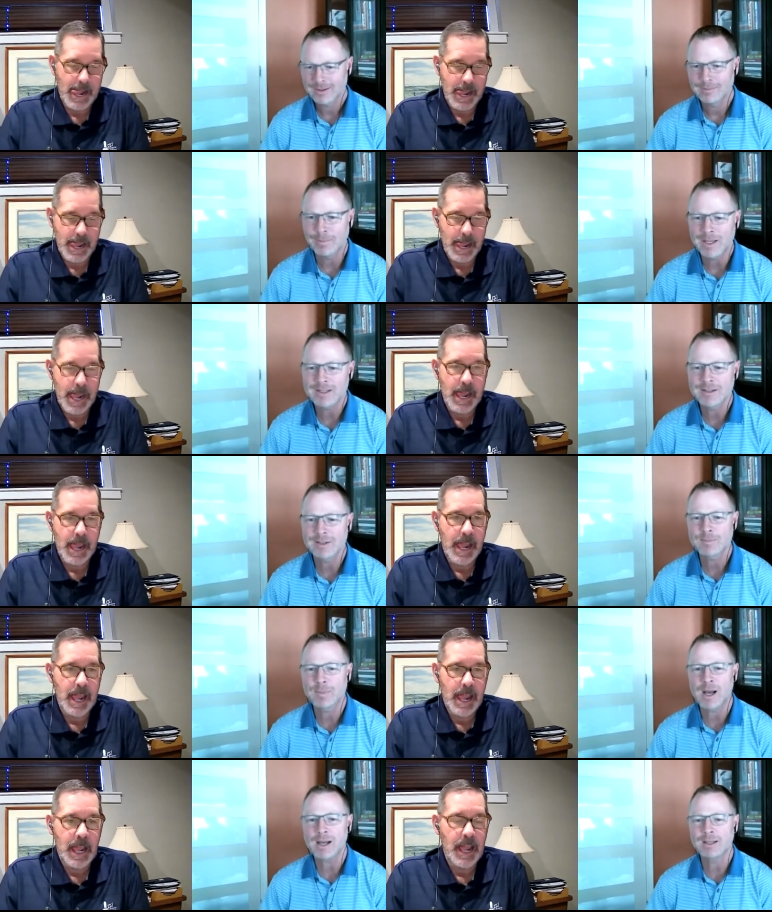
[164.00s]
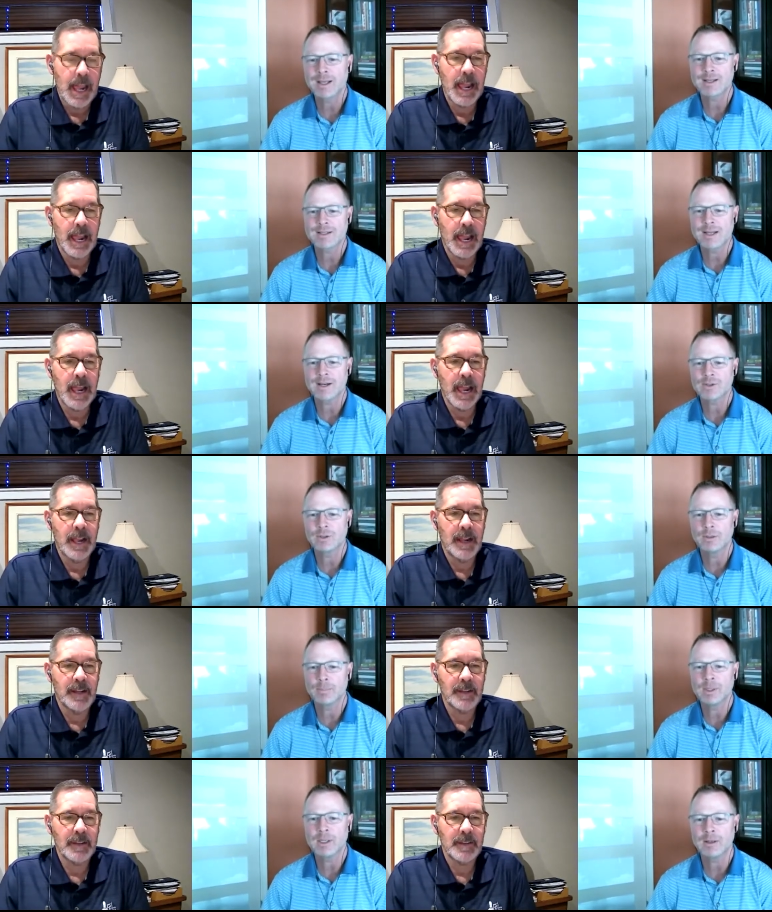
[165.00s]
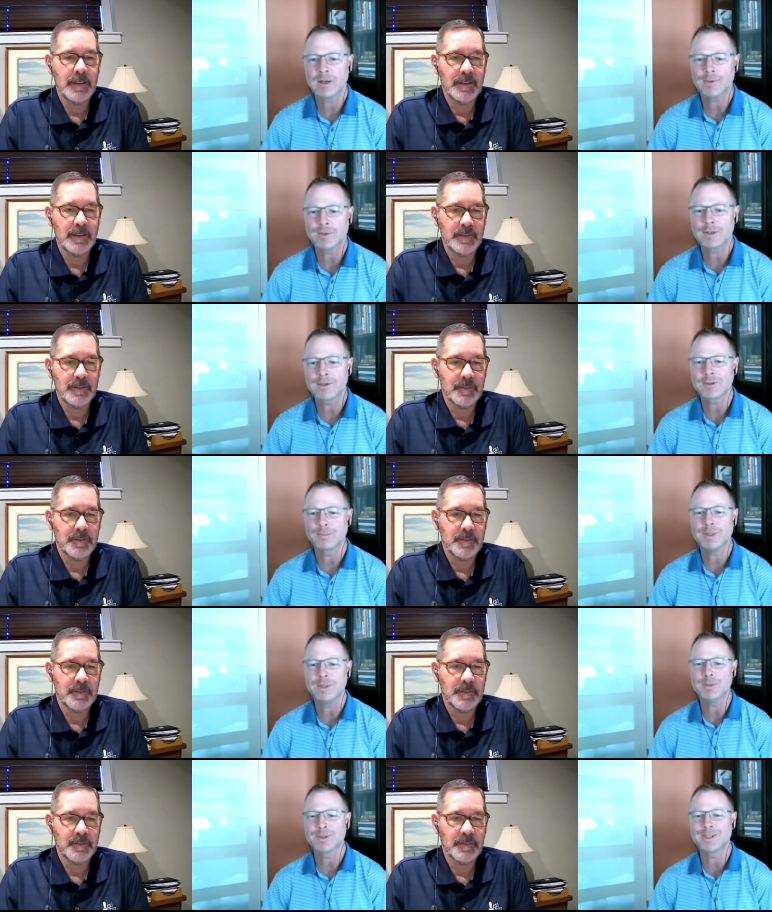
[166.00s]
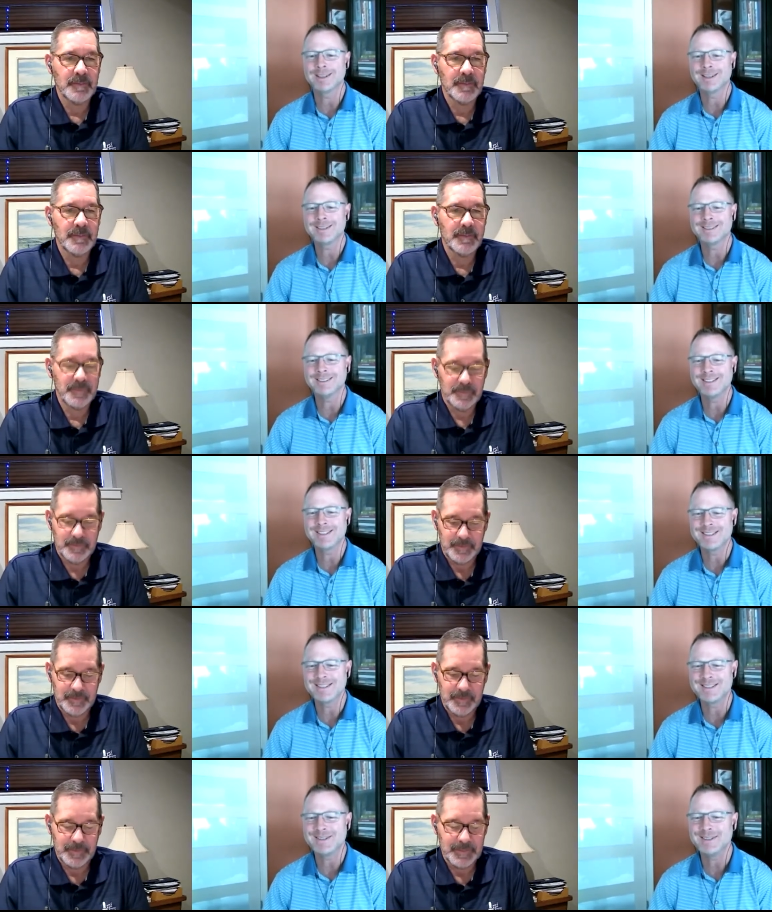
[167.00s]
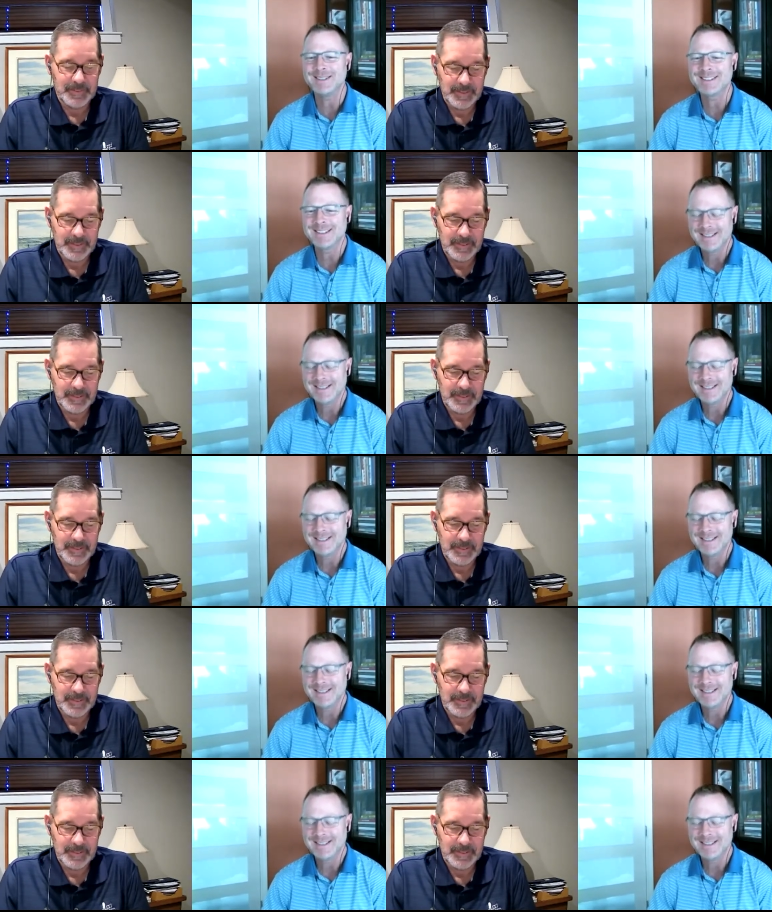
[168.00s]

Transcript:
Speaker 1: makes this podcast actually appear out there so people can get to listen to it.